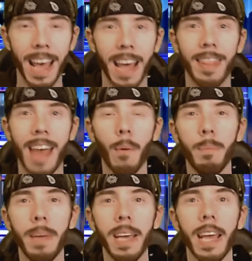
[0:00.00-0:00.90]
and that
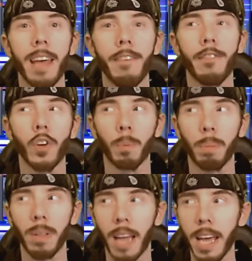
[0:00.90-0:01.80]
would be if you're
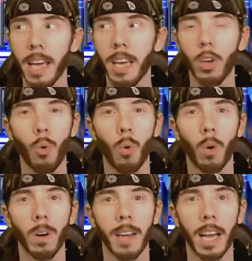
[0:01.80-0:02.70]
playing
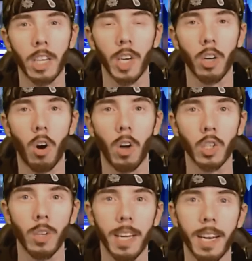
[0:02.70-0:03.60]
your next-gen
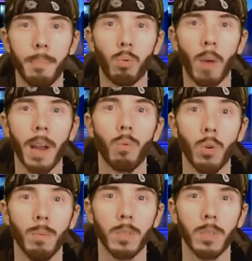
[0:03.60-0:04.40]
console in a bright room.